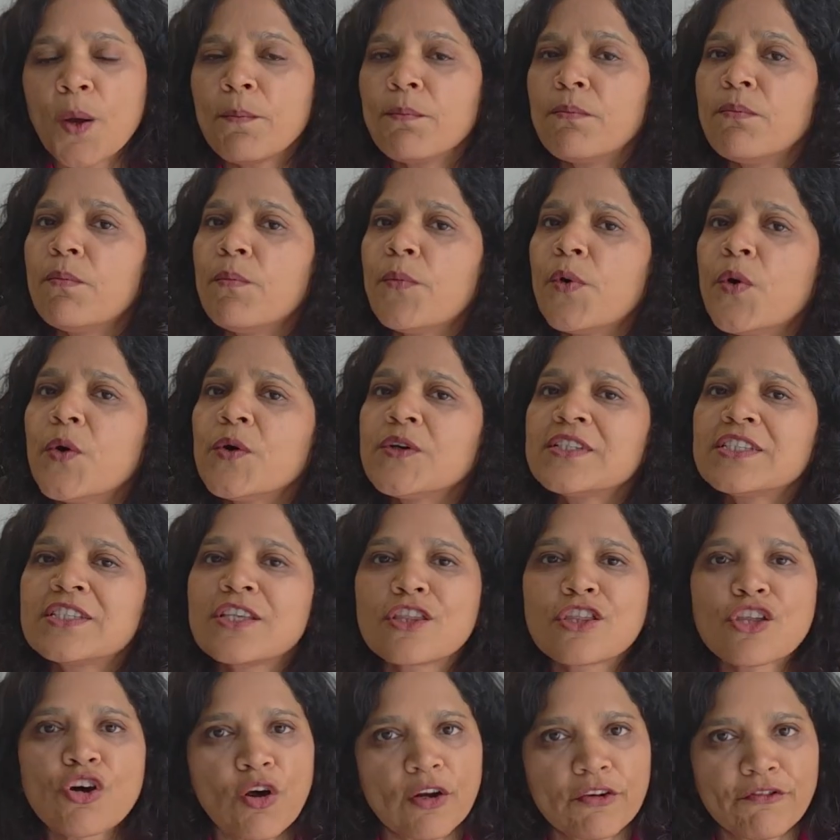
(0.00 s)
Most
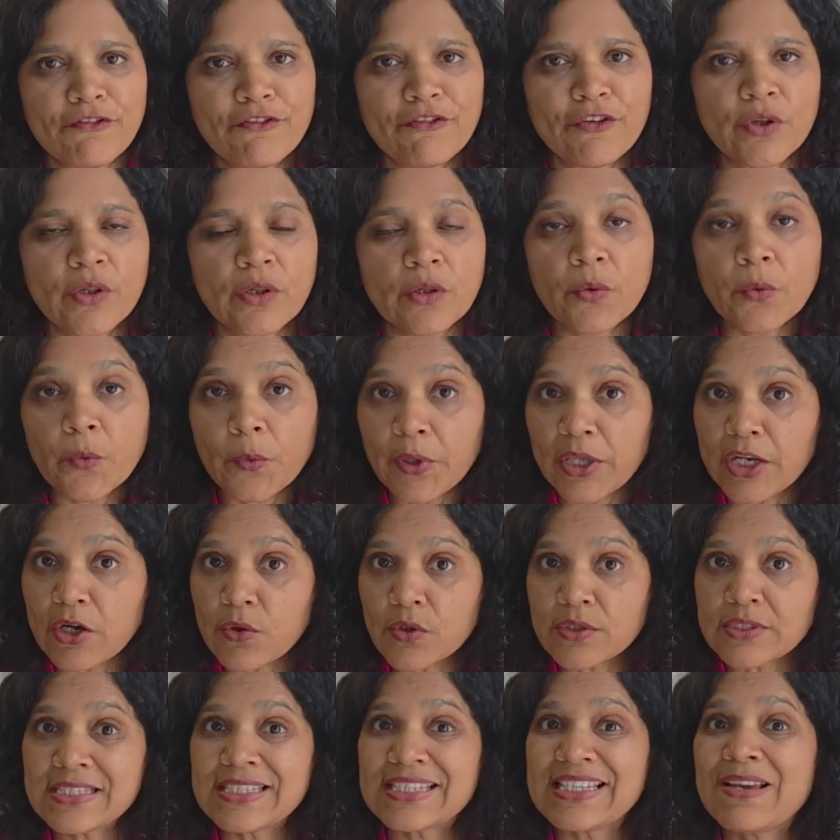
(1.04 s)
thoughtful. We
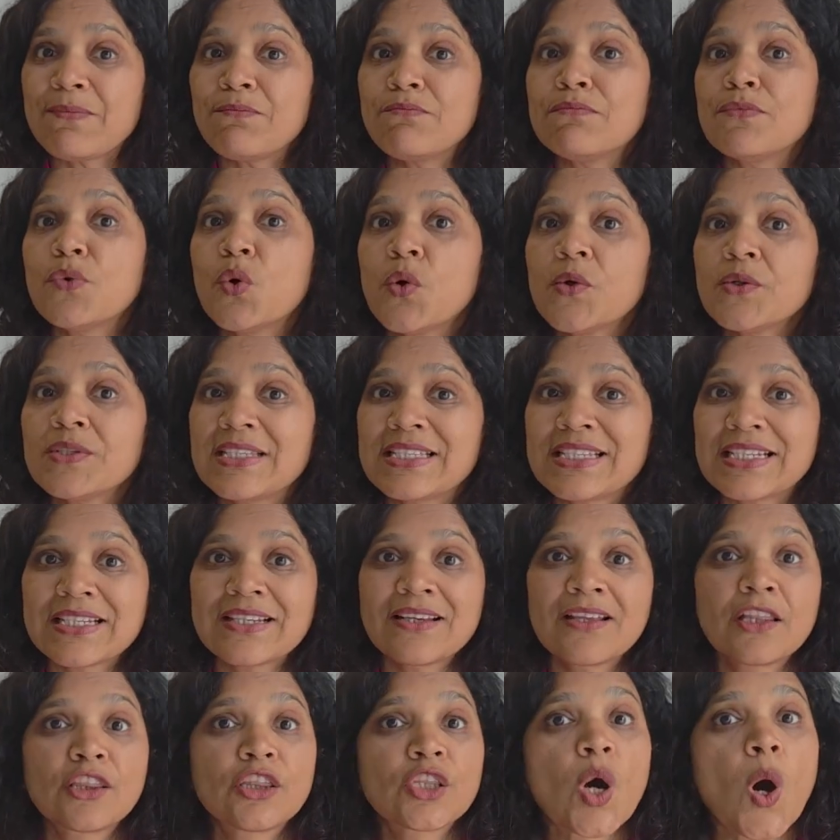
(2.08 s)
don't say most
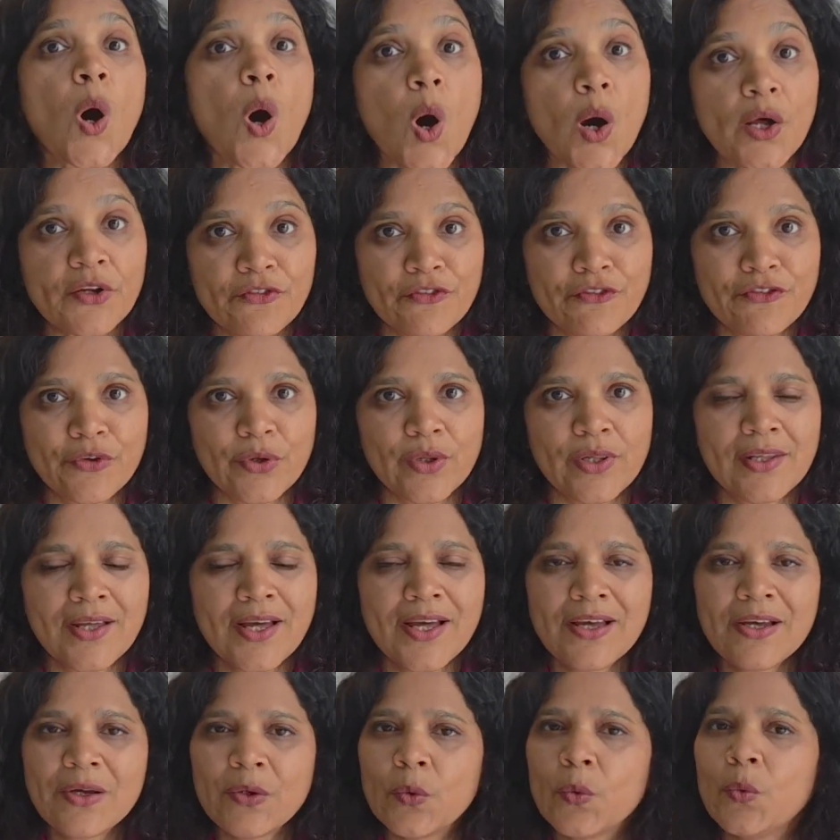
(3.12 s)
thoughtful.
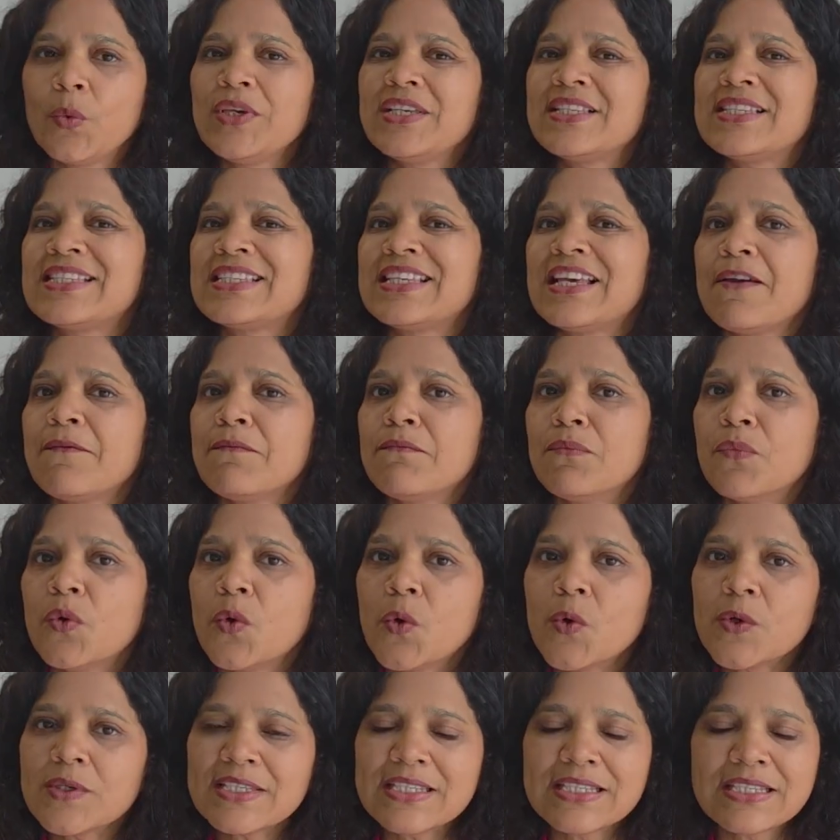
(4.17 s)
We say
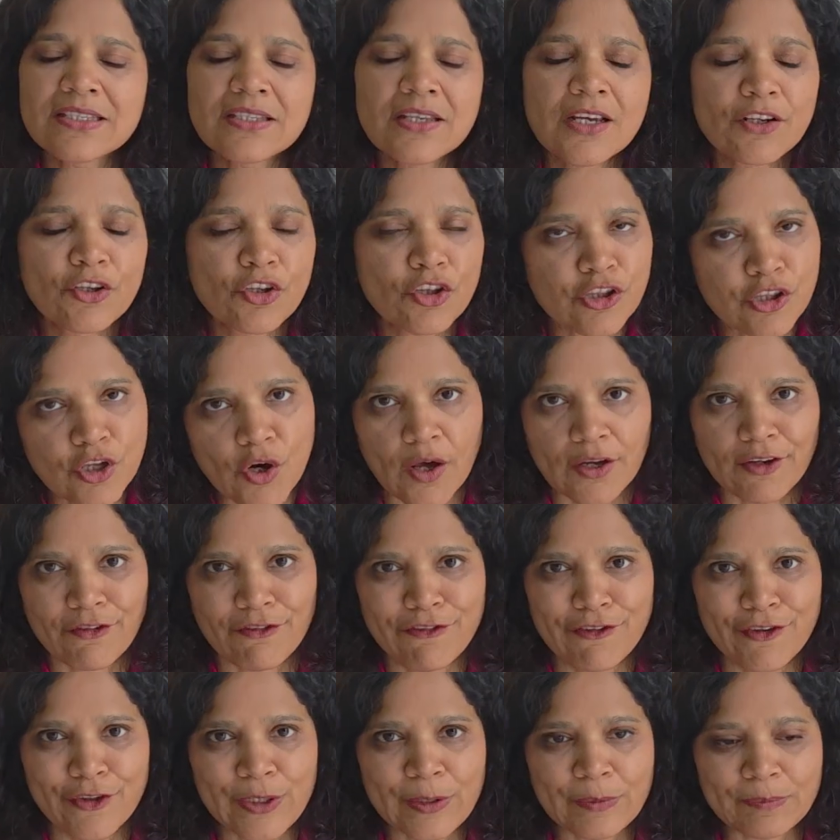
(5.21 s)
most
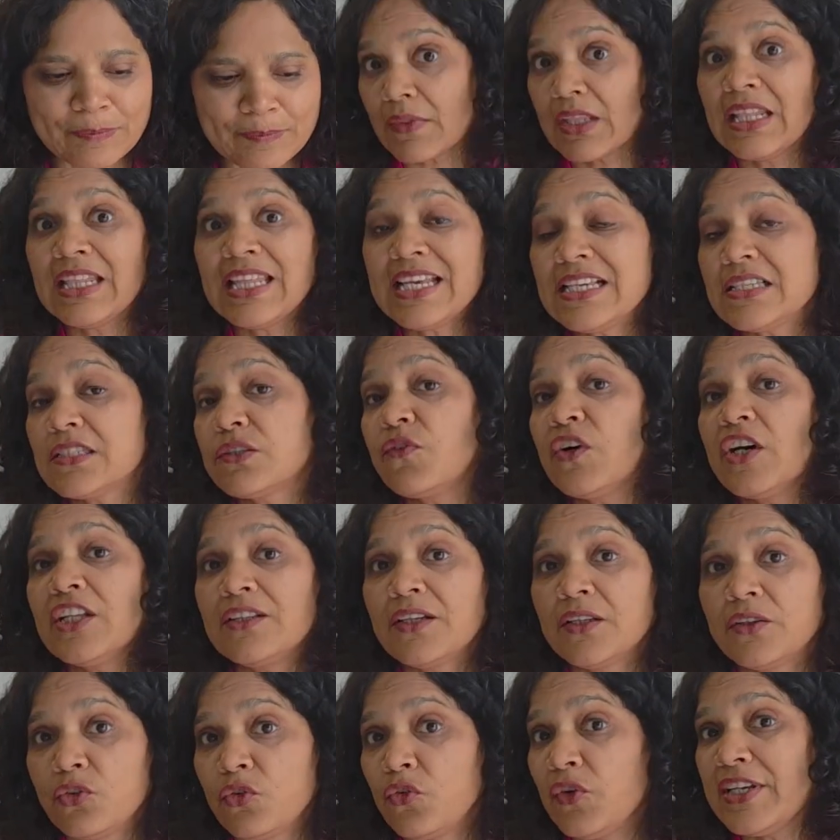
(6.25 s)
thoughtful. These were the
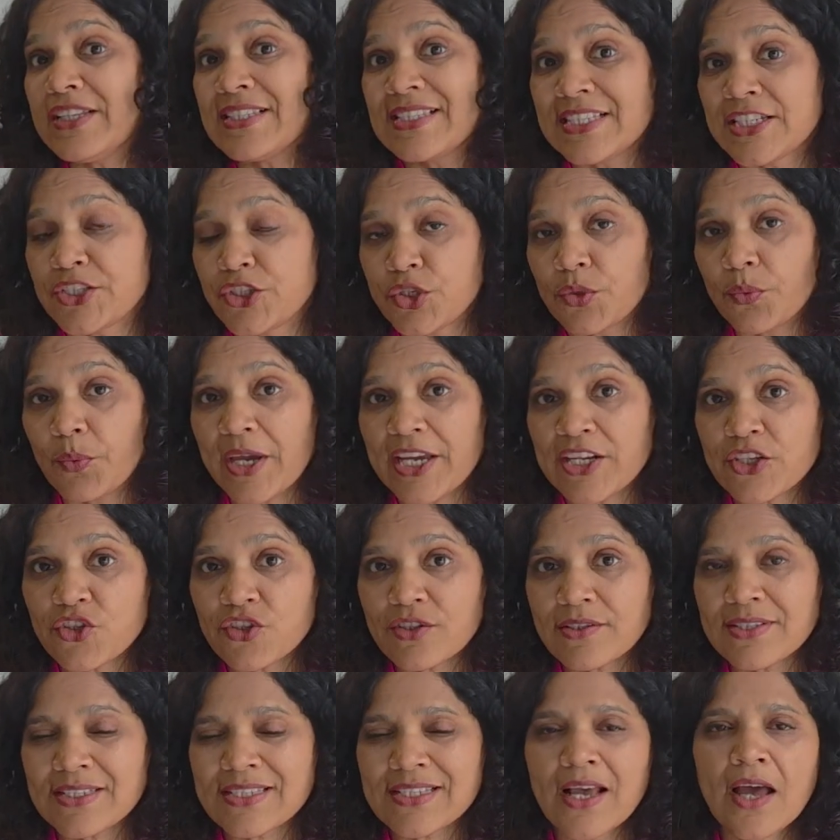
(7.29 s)
three
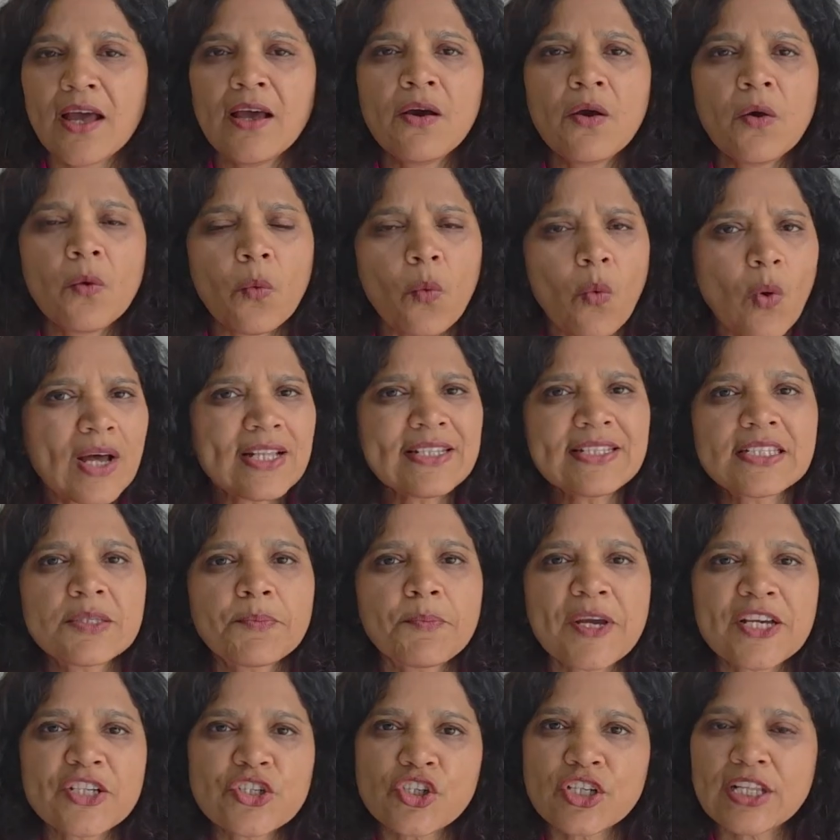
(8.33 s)
situations. One
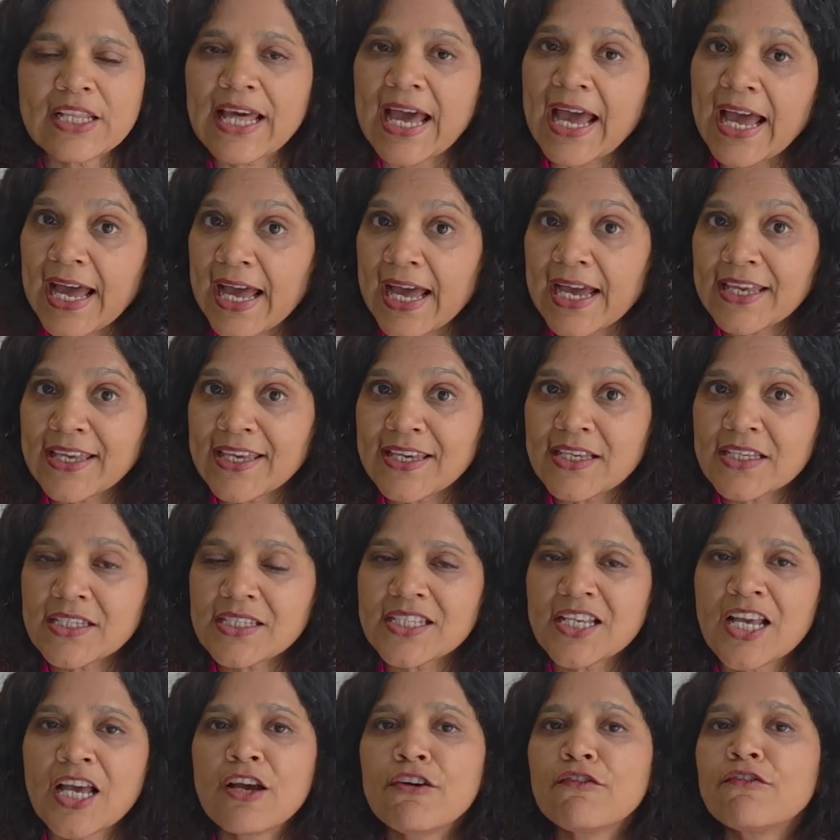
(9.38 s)
special hack is
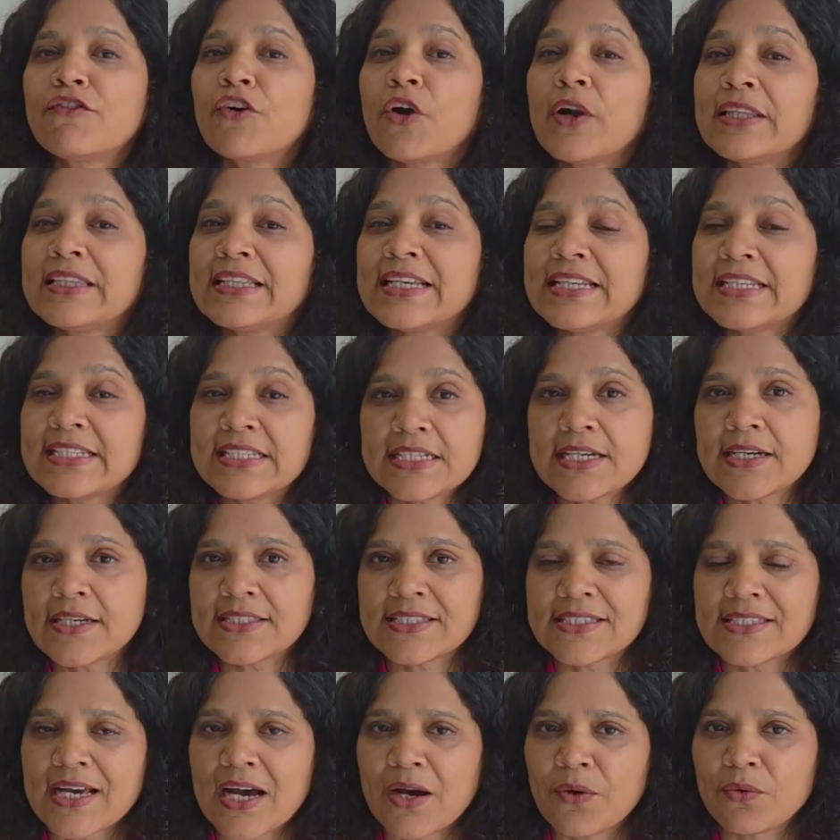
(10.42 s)
for the d
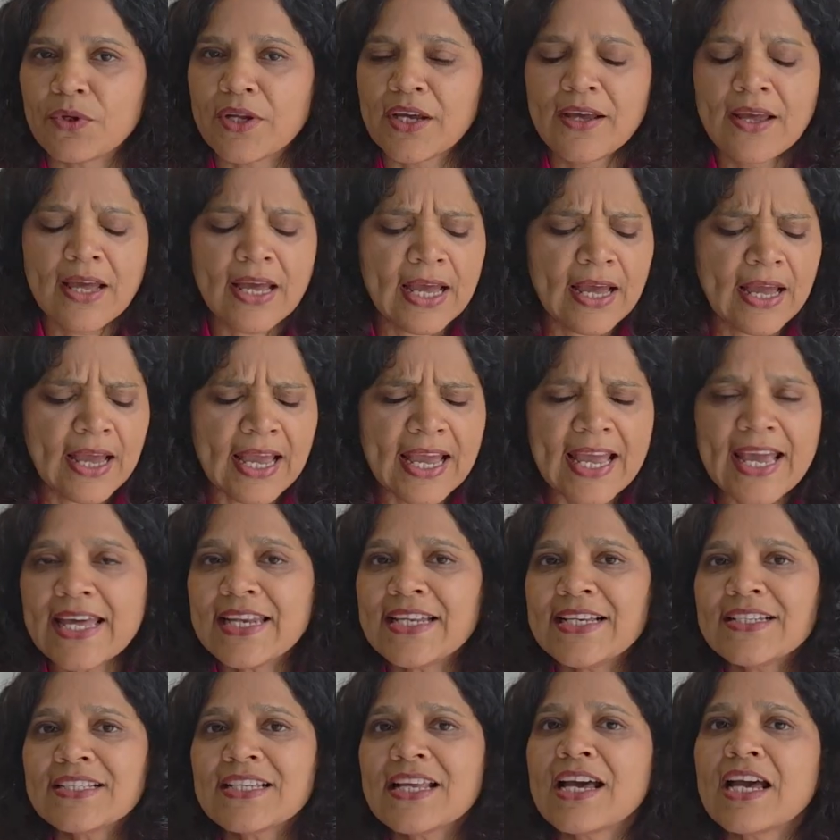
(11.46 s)
sound.
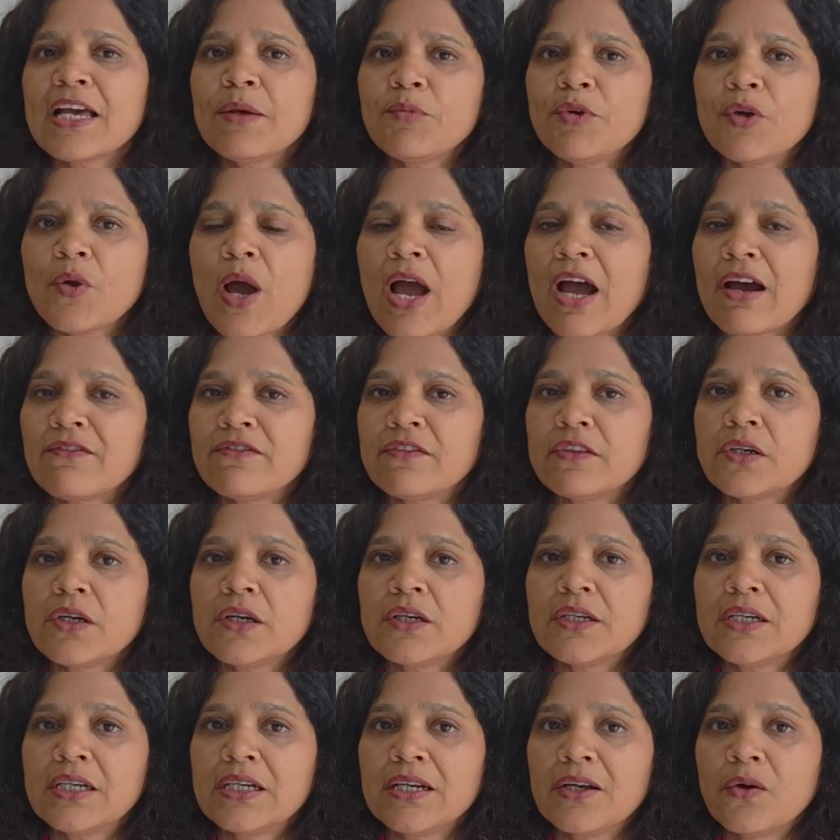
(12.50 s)
Anytime you have
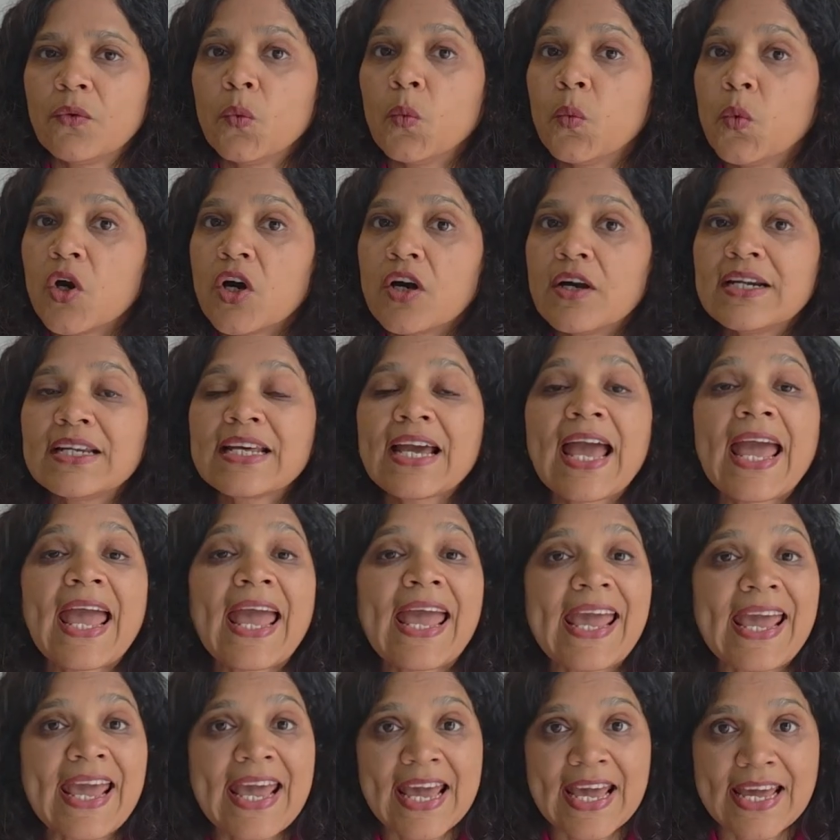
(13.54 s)
the word
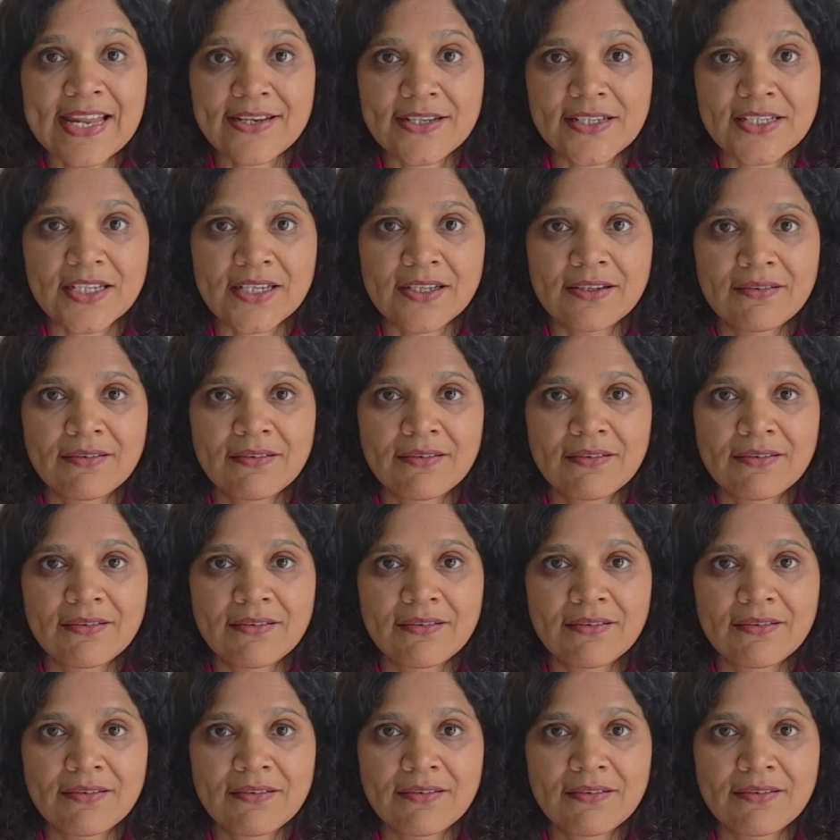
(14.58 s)
and,